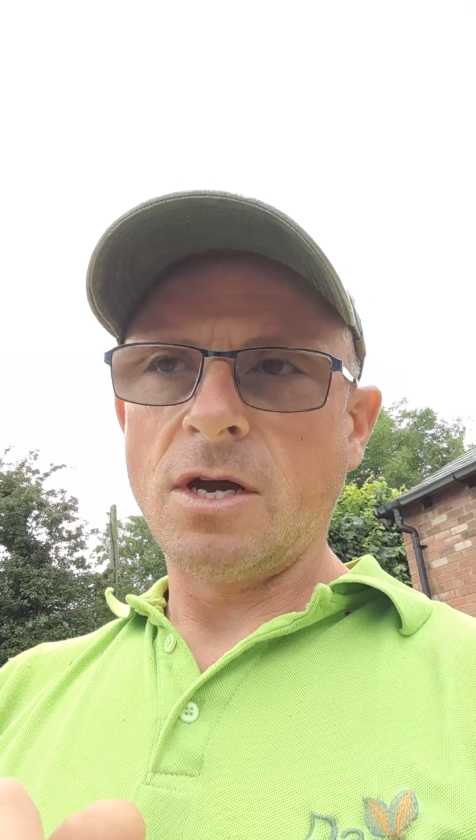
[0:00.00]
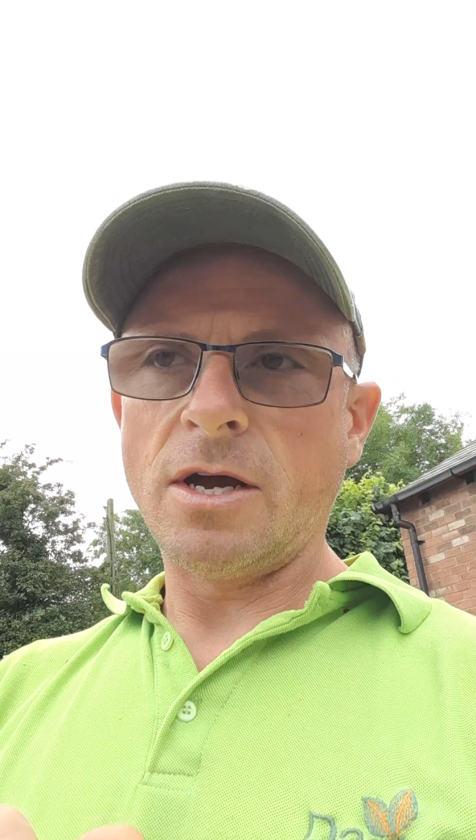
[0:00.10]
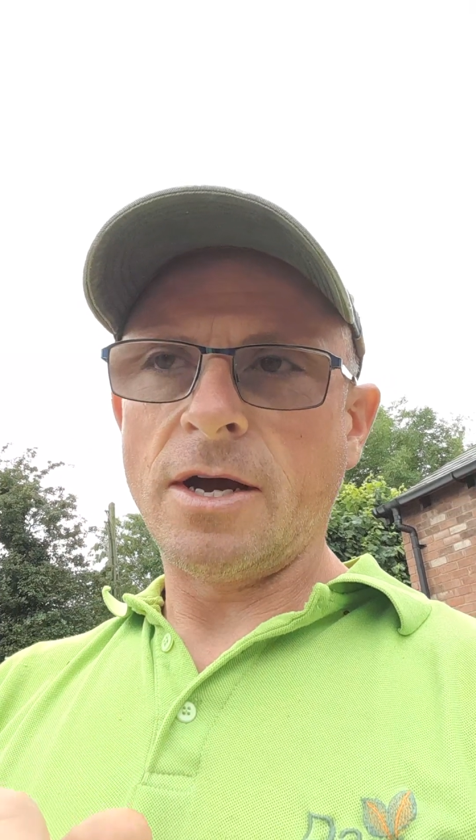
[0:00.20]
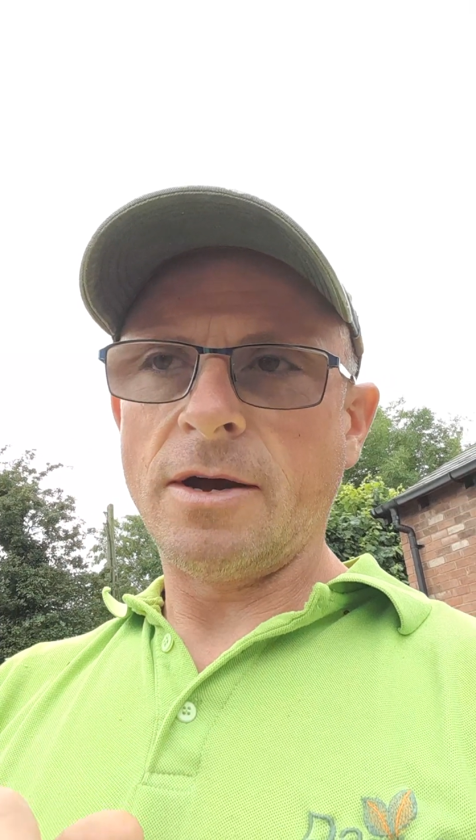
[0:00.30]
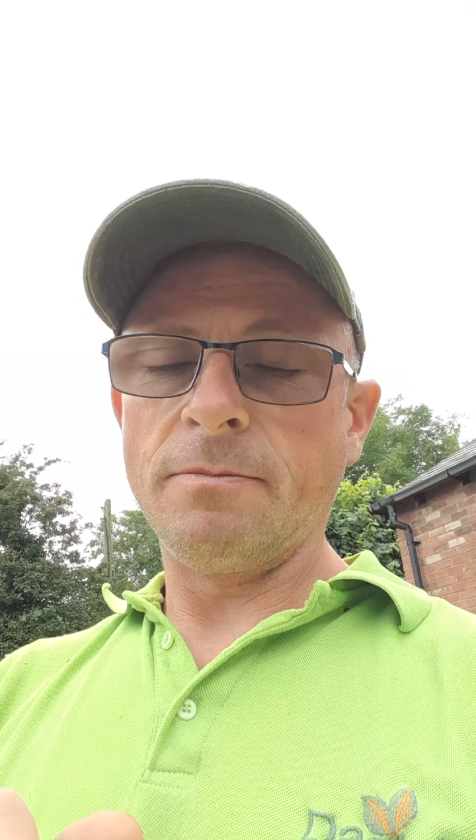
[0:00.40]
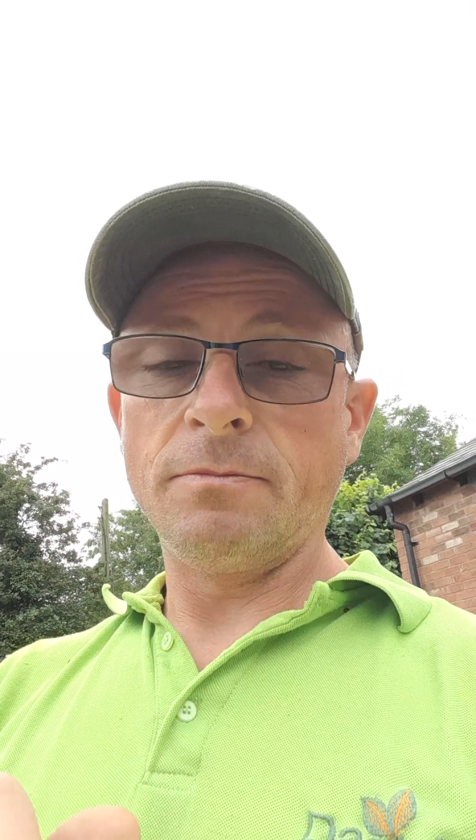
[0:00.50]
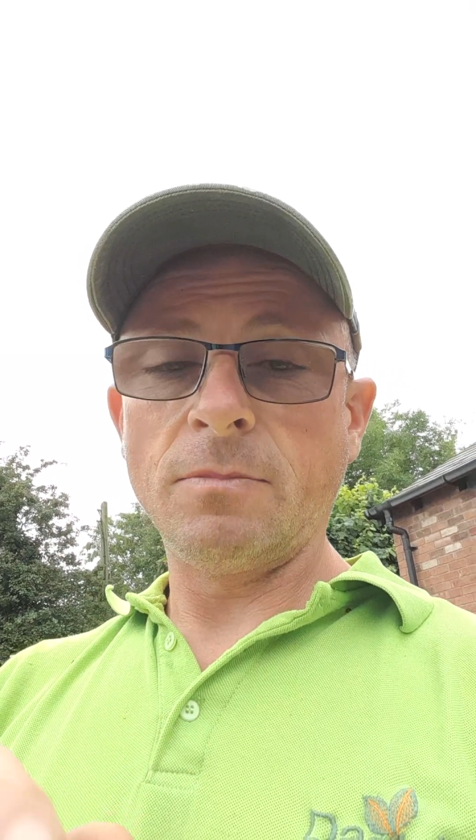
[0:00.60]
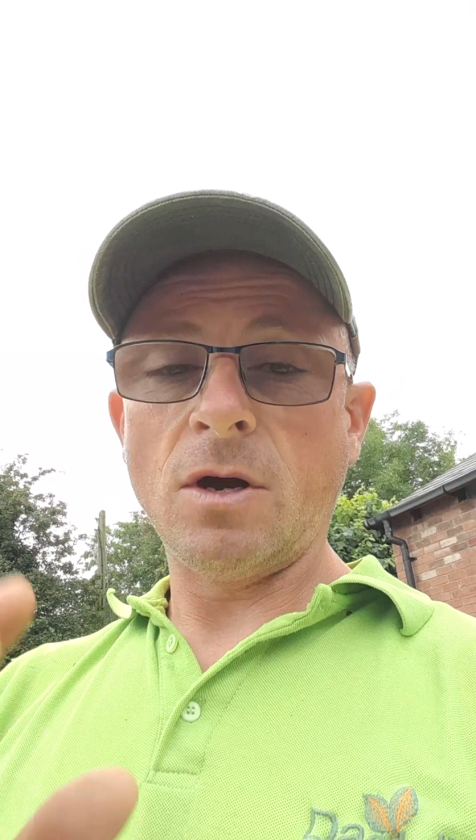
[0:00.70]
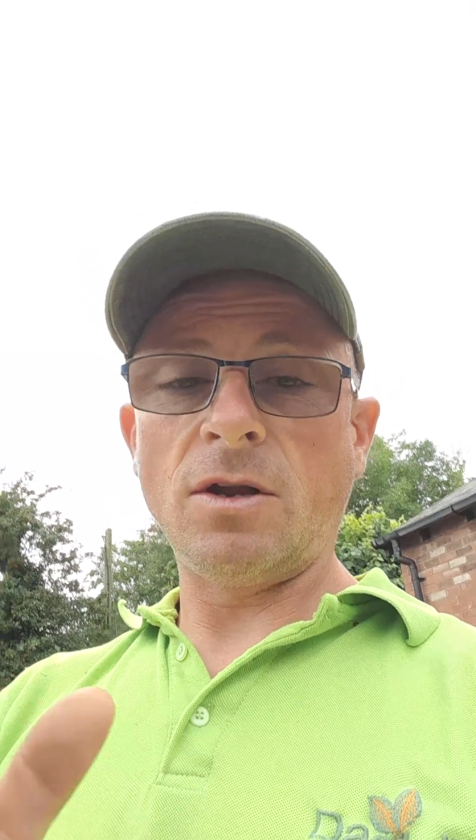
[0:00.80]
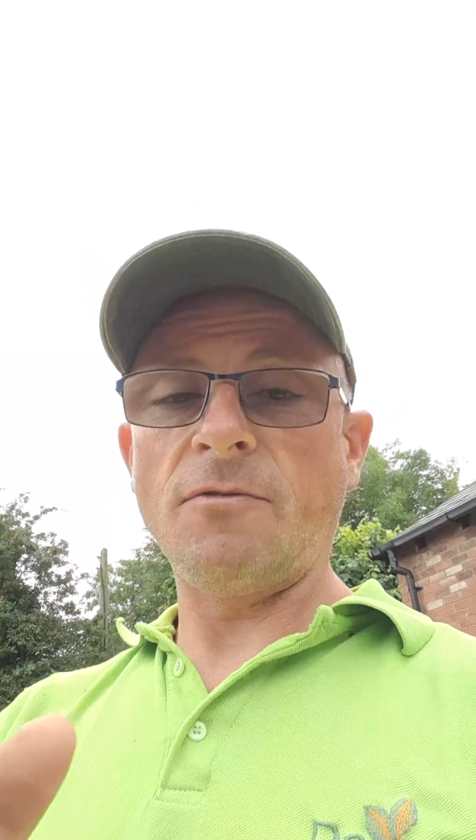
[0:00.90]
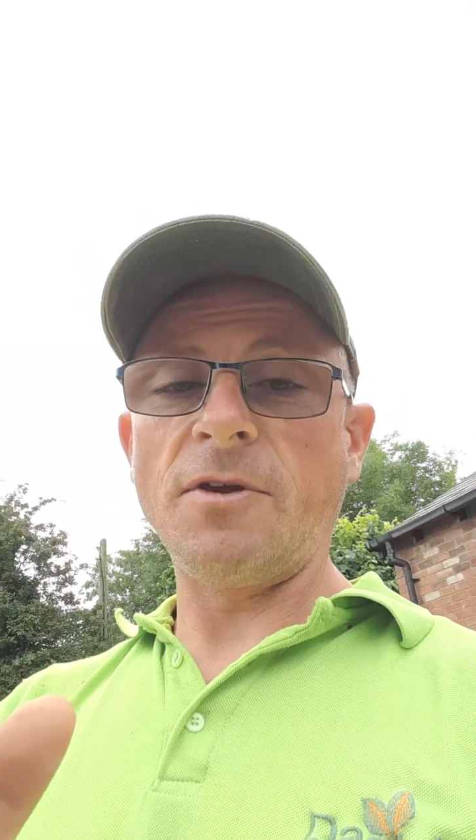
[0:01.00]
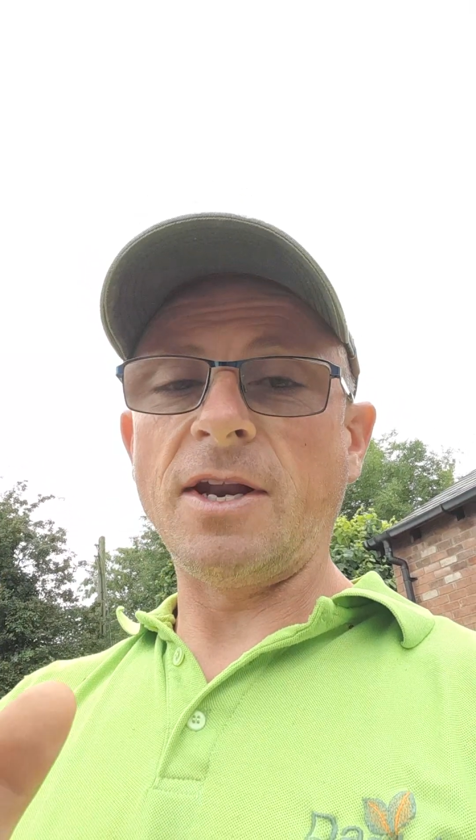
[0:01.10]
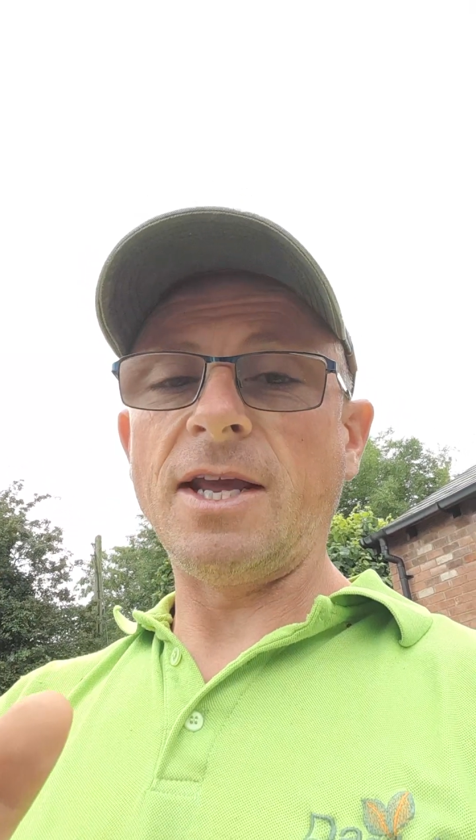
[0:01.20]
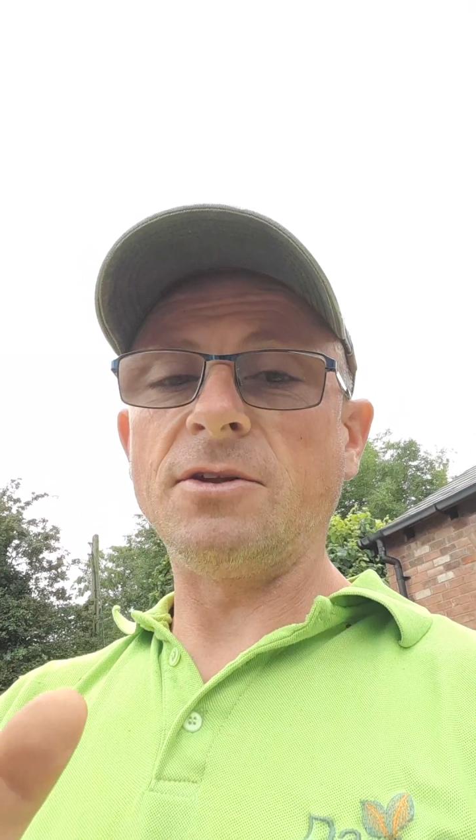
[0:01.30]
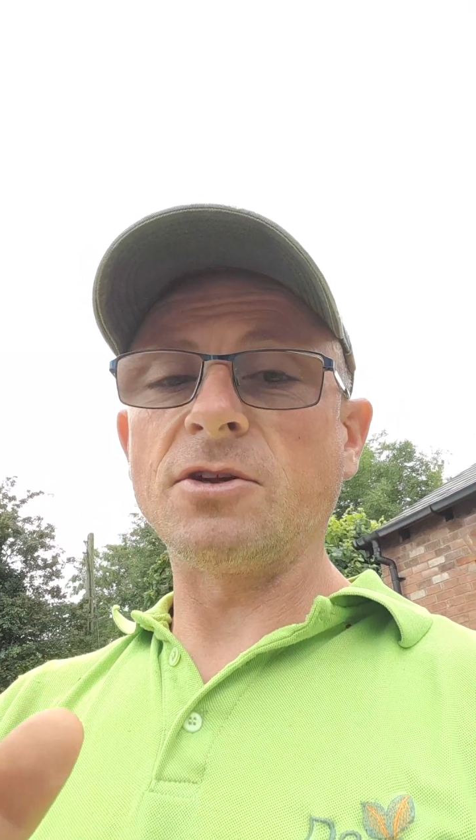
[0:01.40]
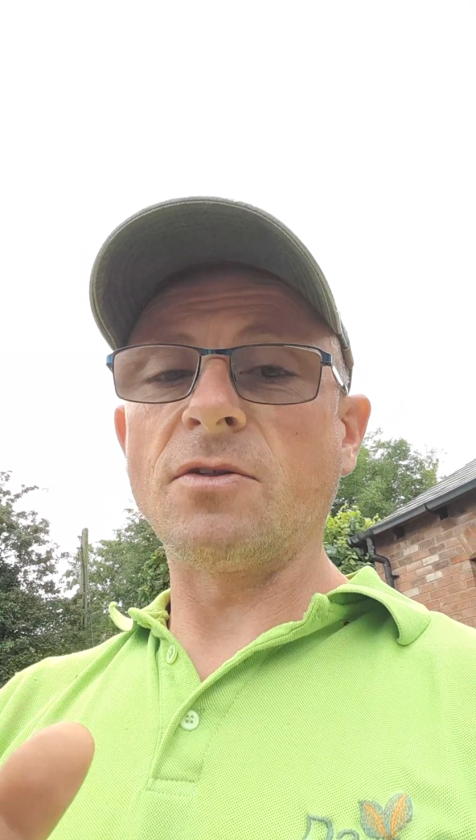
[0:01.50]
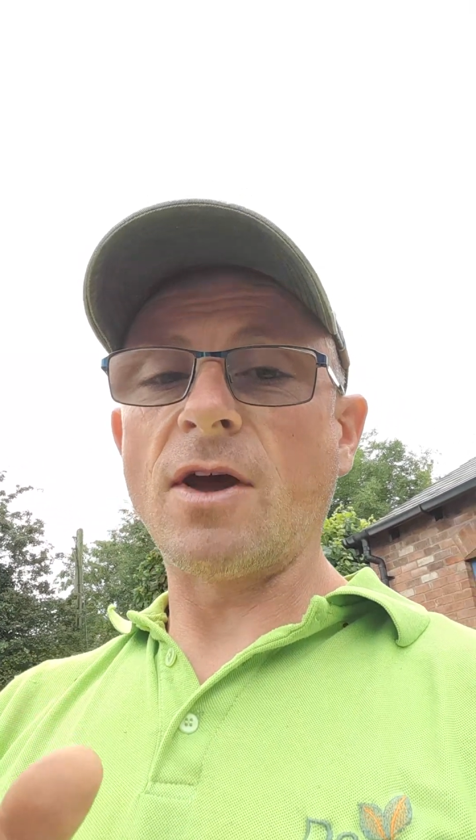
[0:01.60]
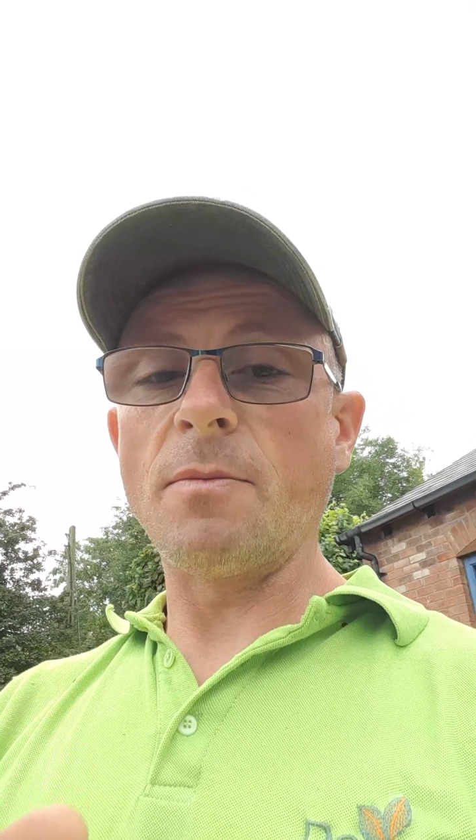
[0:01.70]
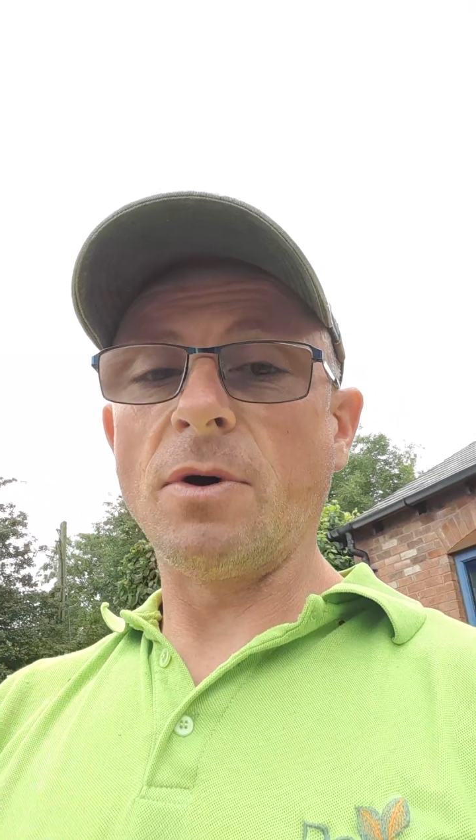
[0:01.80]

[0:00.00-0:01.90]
Only if you need to though,